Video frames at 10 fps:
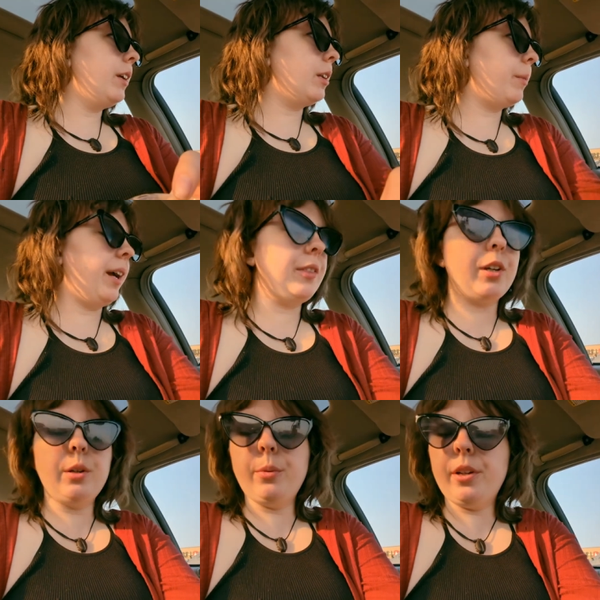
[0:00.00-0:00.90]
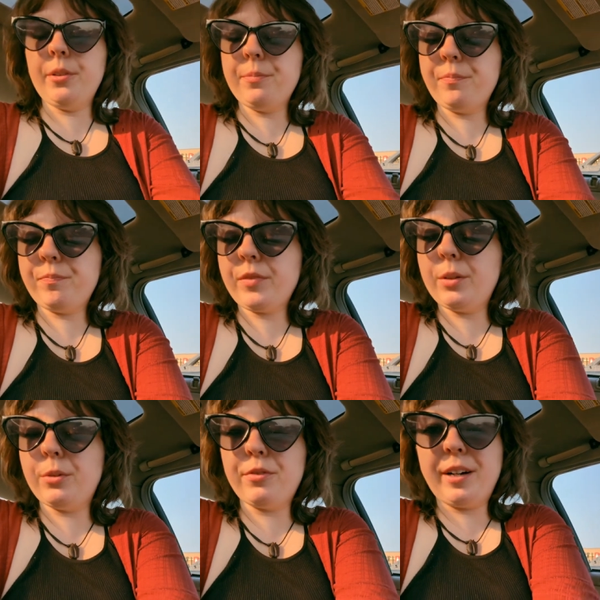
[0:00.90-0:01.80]
and I'm at the Goodwill,
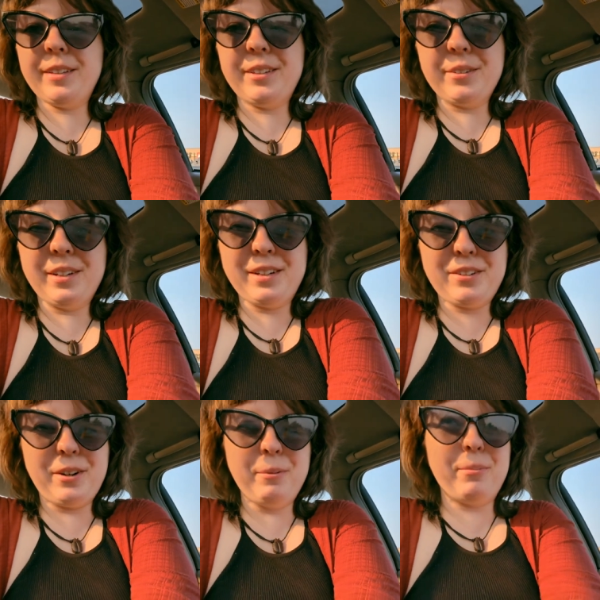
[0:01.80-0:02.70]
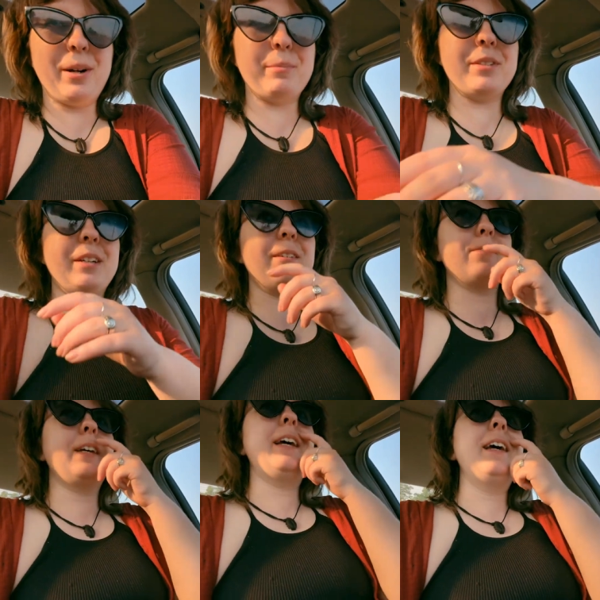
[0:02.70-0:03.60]
and we're finally doing show prep stuff.
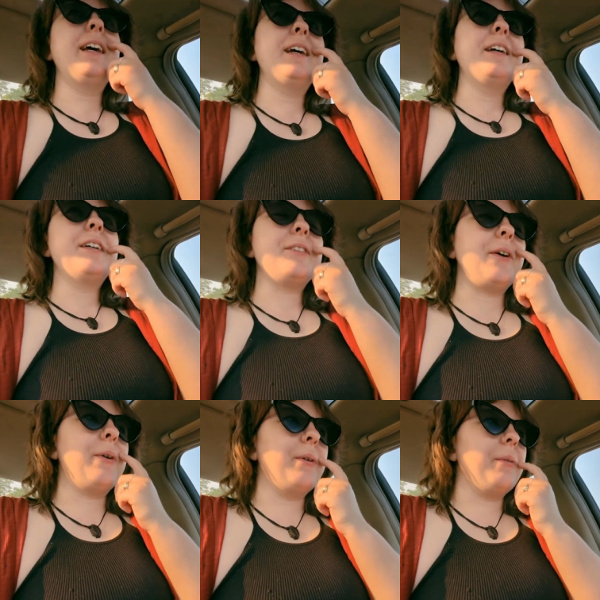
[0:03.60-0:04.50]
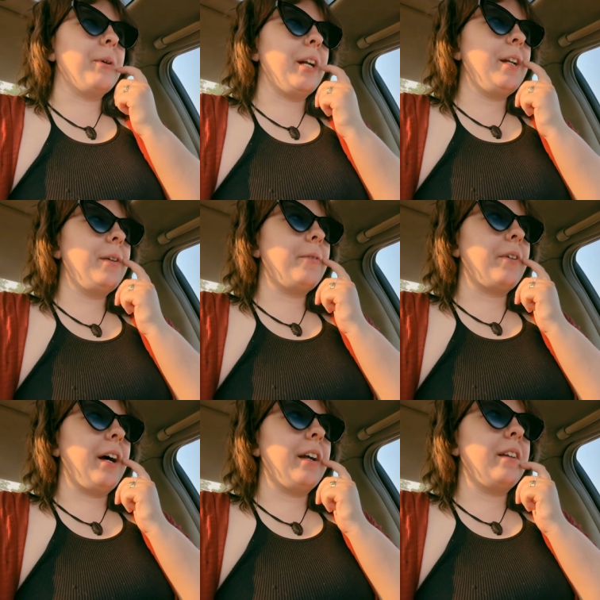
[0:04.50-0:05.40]
So what I need to
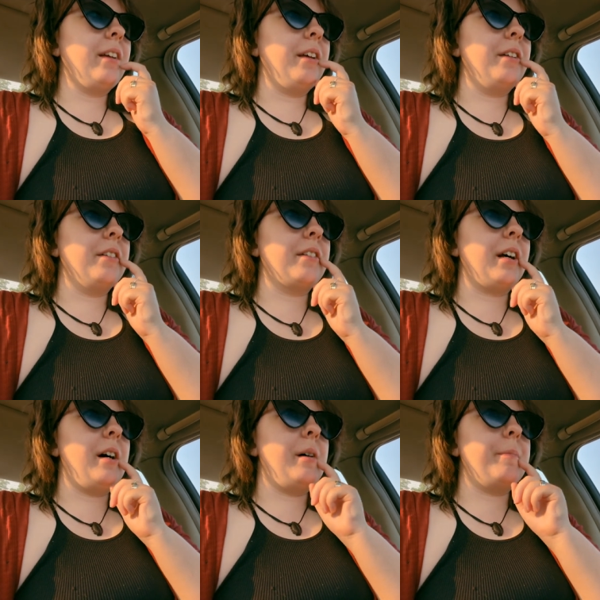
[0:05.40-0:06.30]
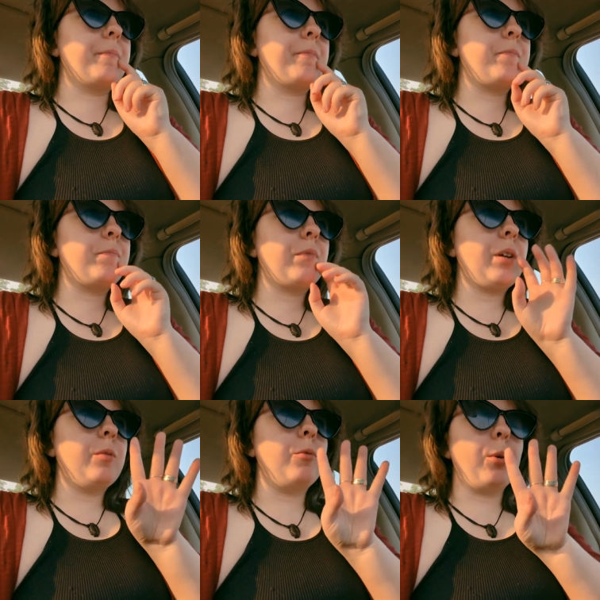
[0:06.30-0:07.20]
find is
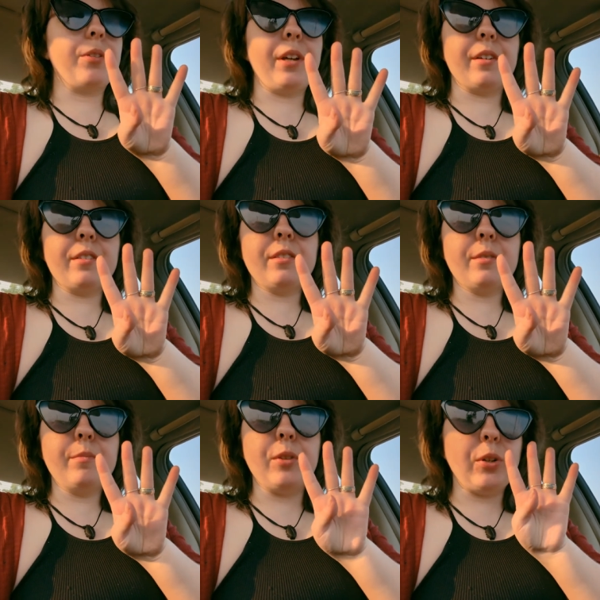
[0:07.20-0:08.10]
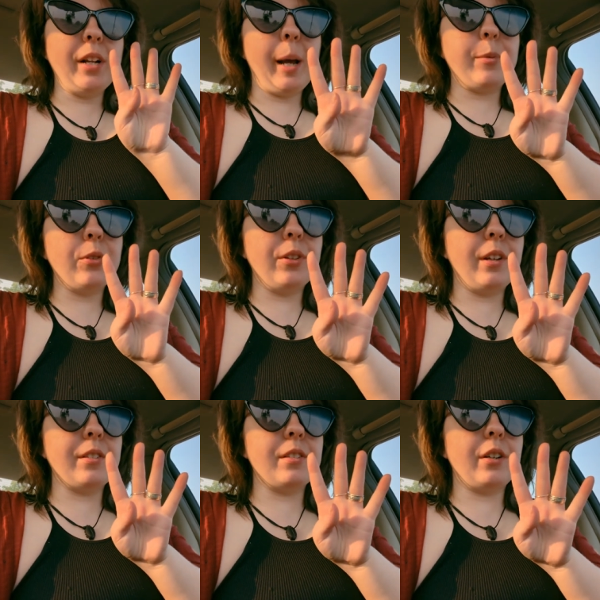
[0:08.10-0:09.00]
4 things. They're not absolutely
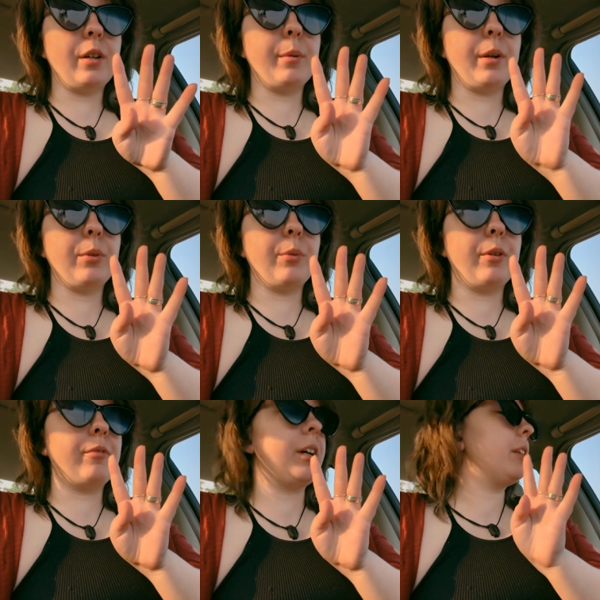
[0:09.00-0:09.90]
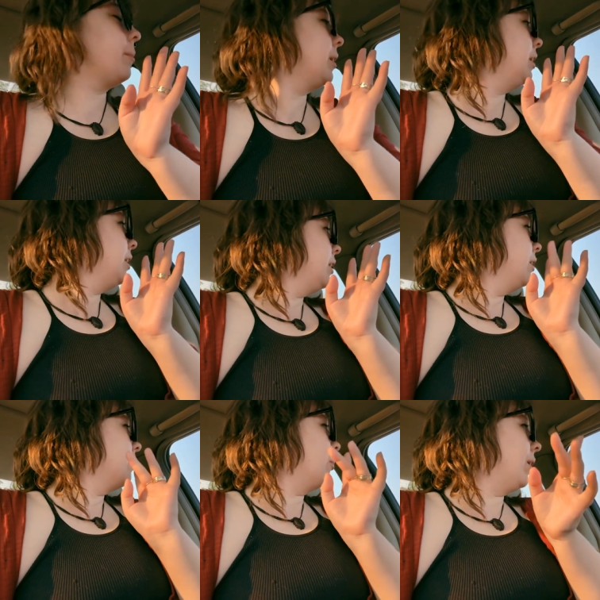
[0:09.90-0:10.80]
necessary, but I really want to find them.
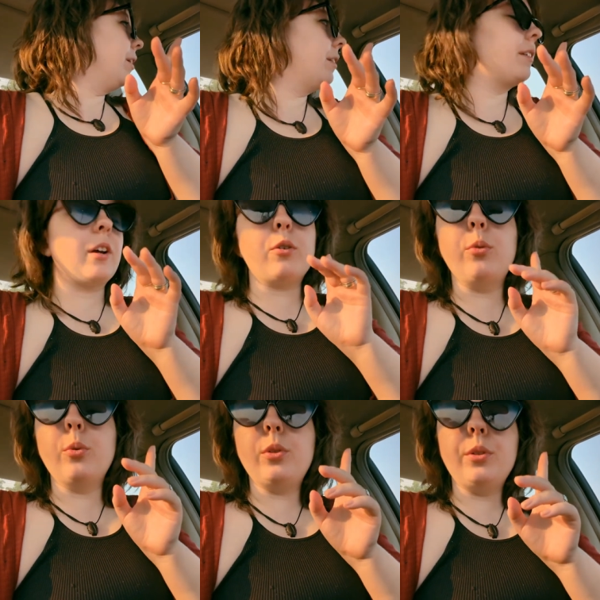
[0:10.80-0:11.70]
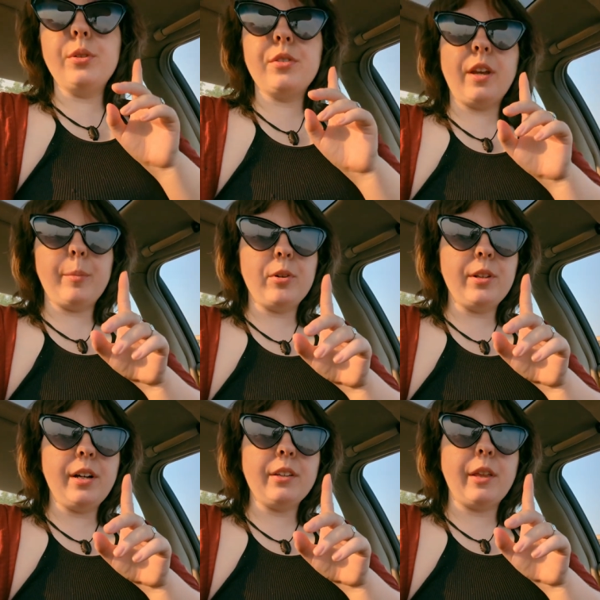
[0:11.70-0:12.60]
One is like a cool
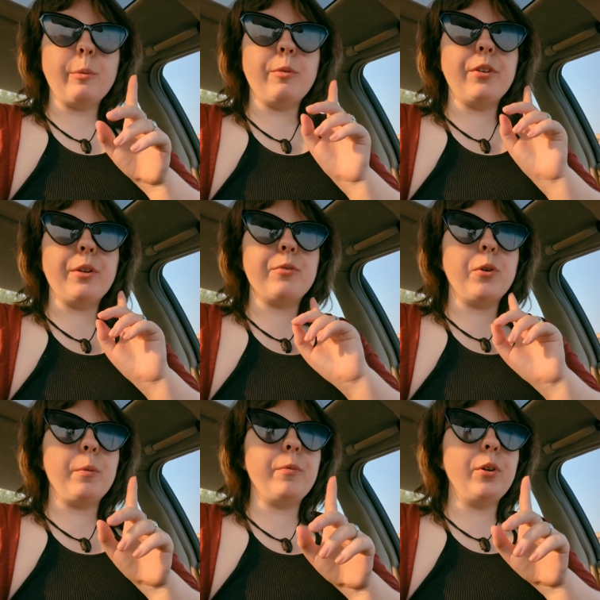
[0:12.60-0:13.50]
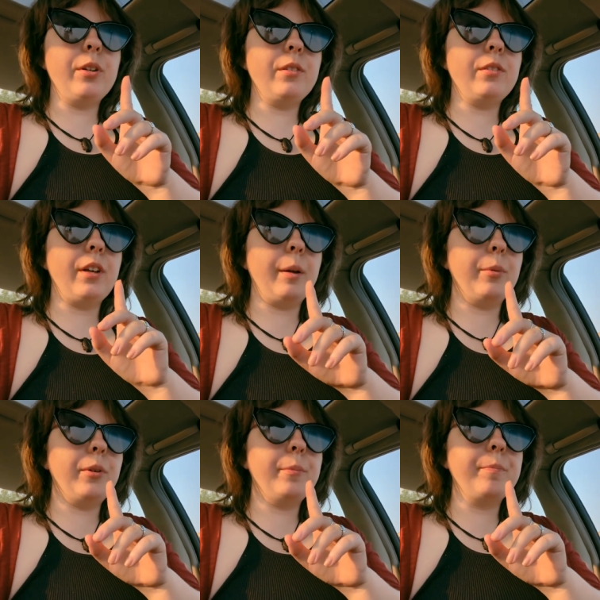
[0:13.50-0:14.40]
tablecloth that will fit a 4-foot
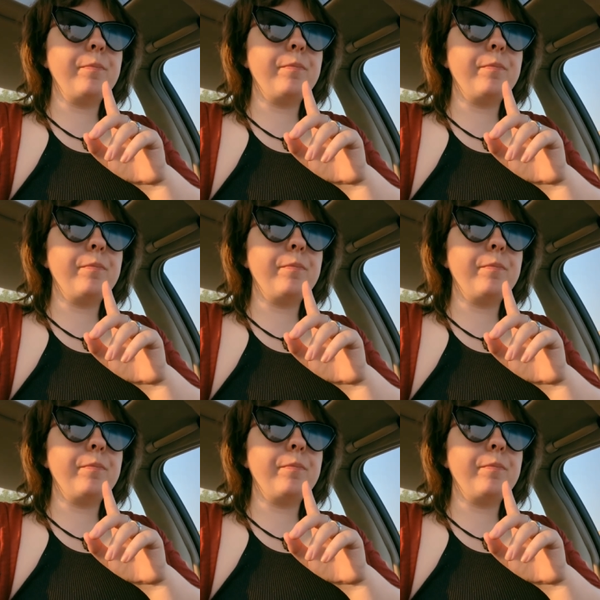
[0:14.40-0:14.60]
table,